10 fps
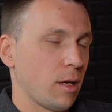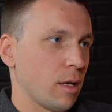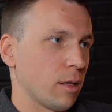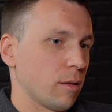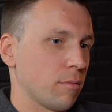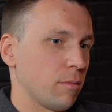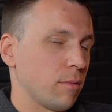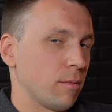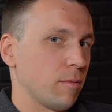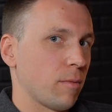And
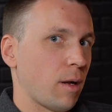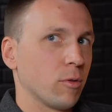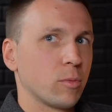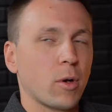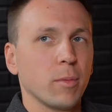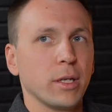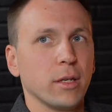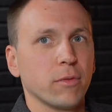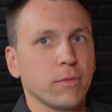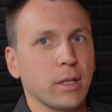I would probably,
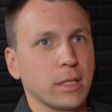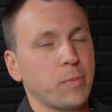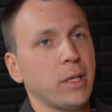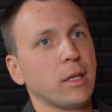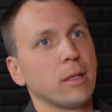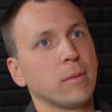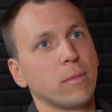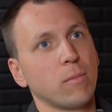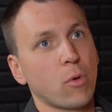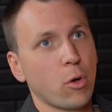if like
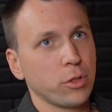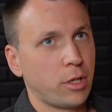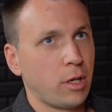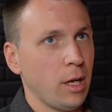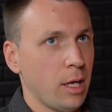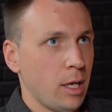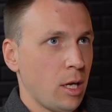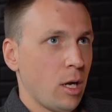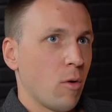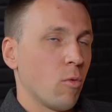speaking broader,
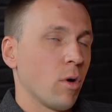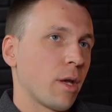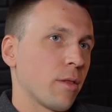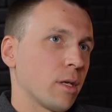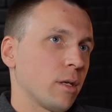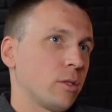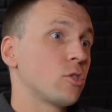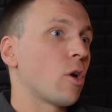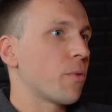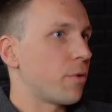what are the
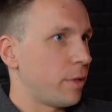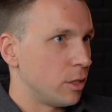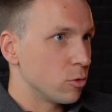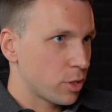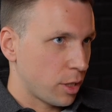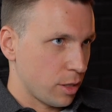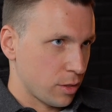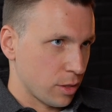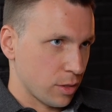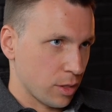top 3 use
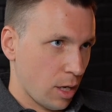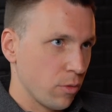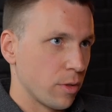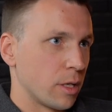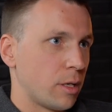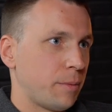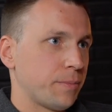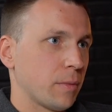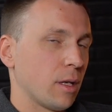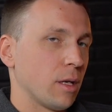cases out there
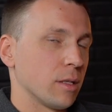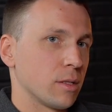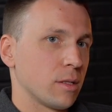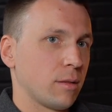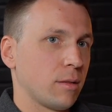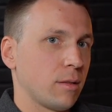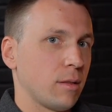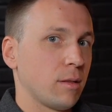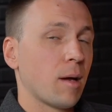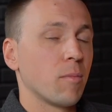is
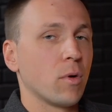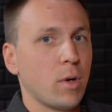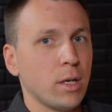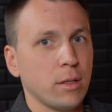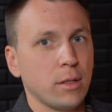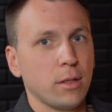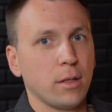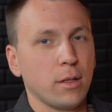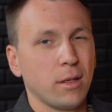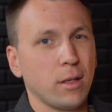number one,
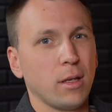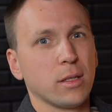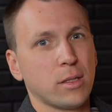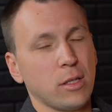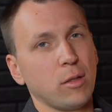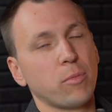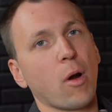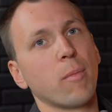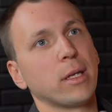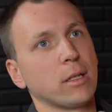is still
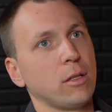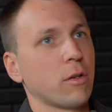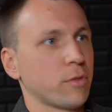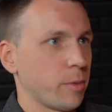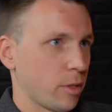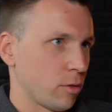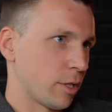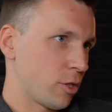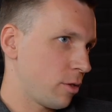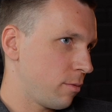probably a lot of
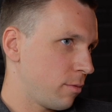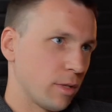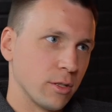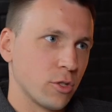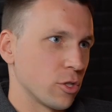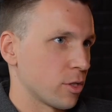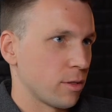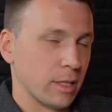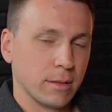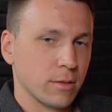speculation. It's just
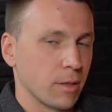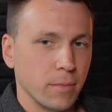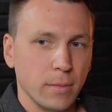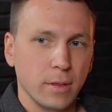like some